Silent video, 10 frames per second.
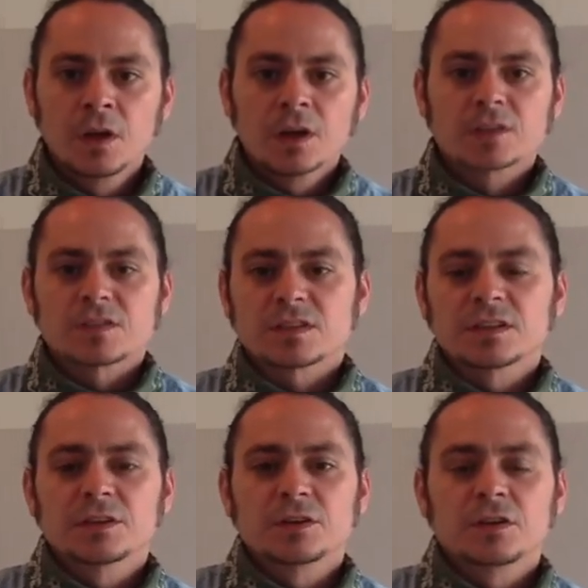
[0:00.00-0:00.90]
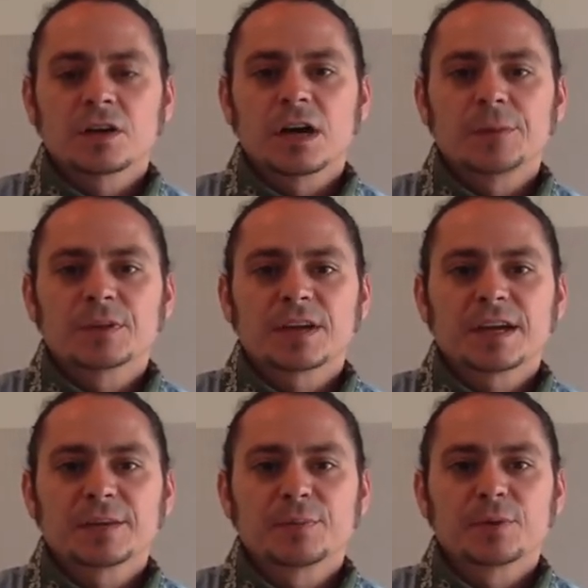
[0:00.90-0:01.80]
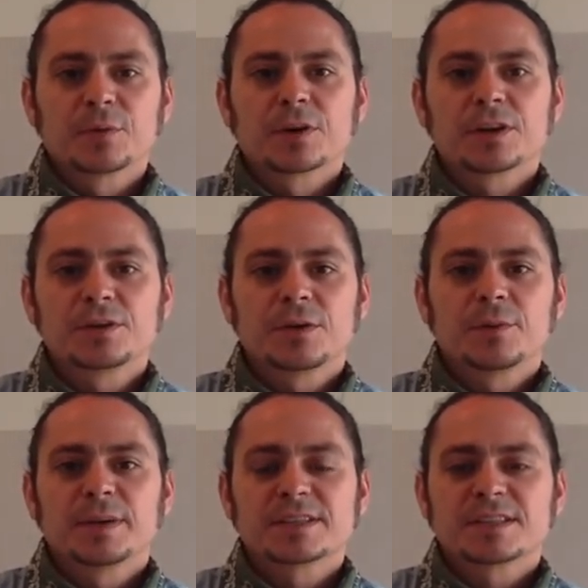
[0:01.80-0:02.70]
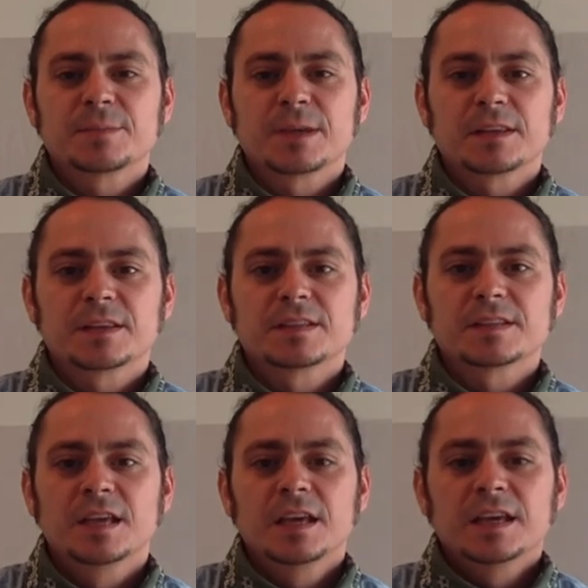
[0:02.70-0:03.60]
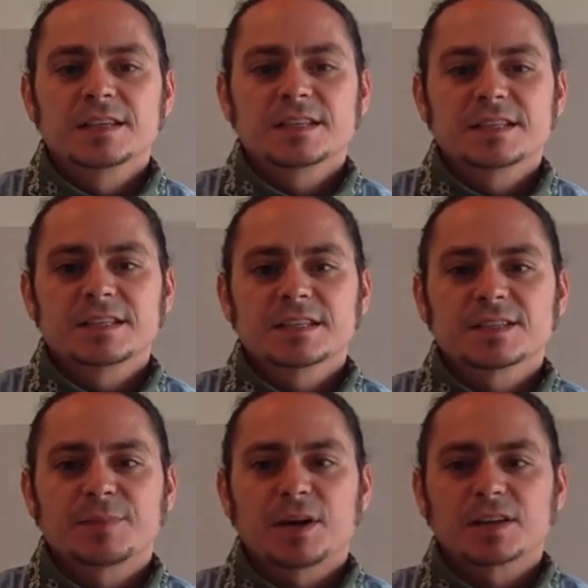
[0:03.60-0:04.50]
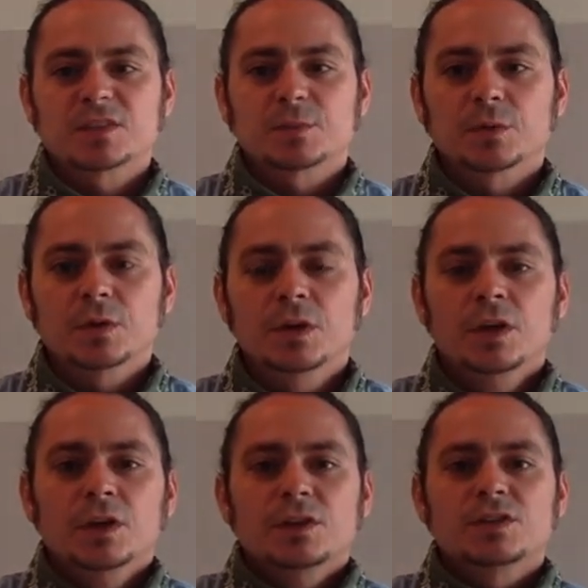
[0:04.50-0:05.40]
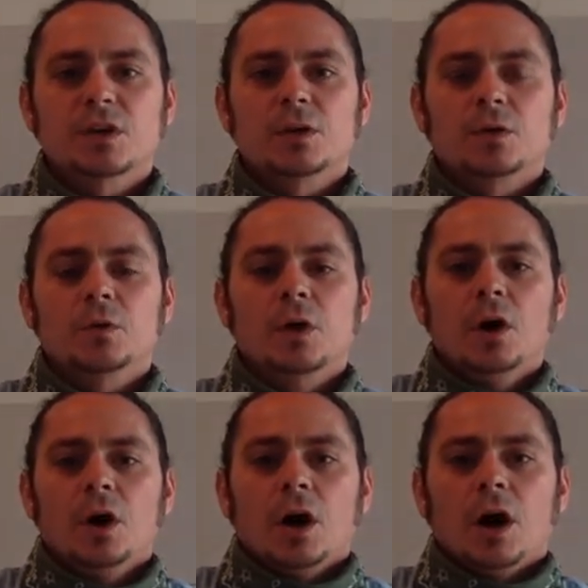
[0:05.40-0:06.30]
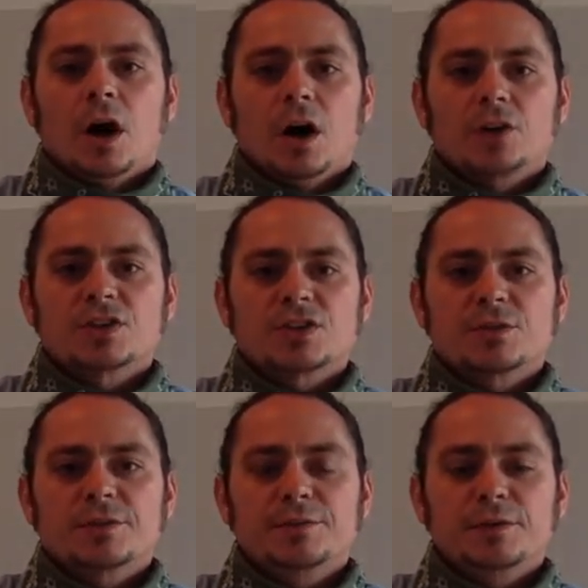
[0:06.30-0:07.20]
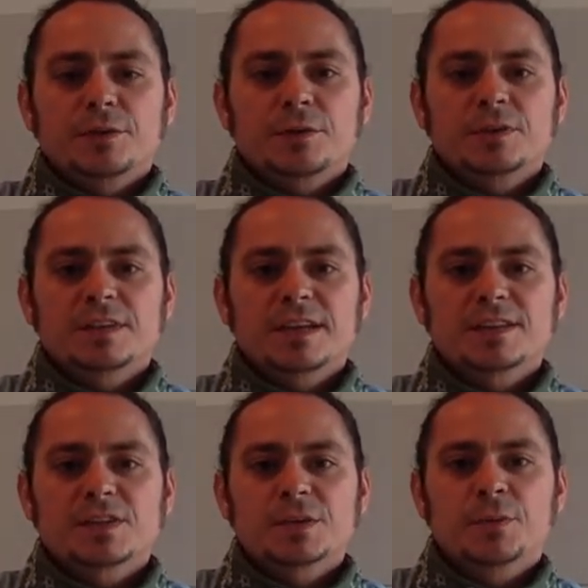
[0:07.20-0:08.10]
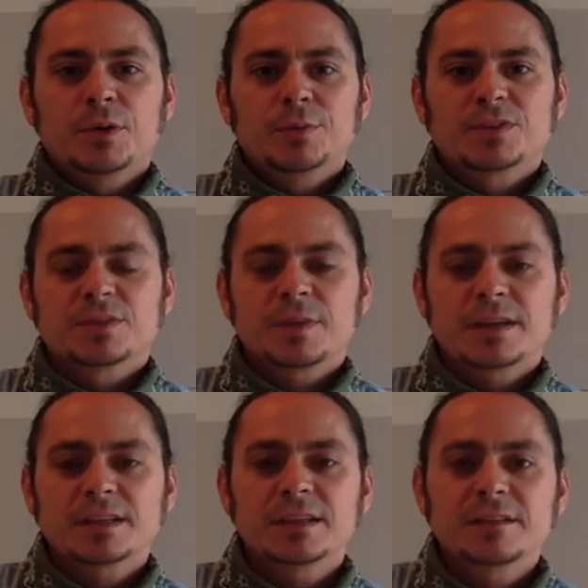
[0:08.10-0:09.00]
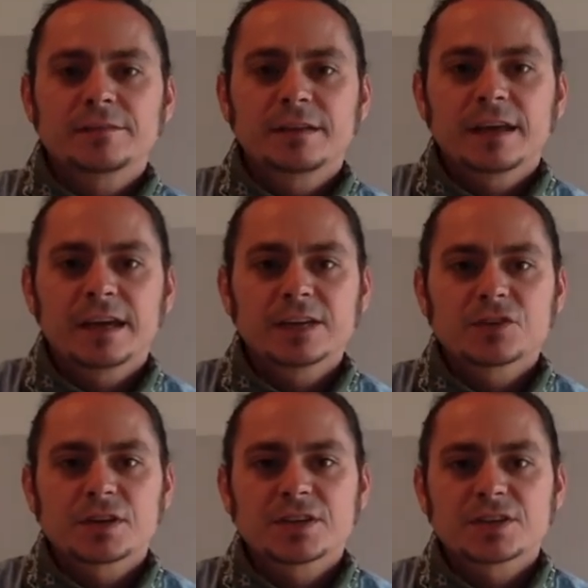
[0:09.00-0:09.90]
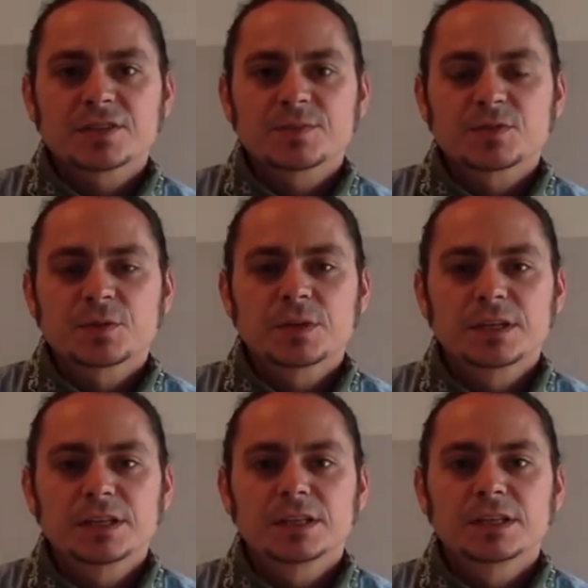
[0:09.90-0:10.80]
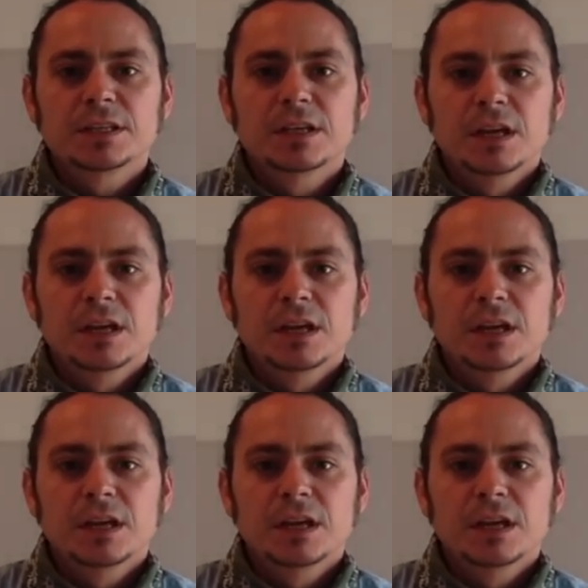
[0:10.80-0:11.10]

because it's a little complicated, but we're going to do our best to make this as easy as possible. So just to review, today's 3-point perspective, age ranges between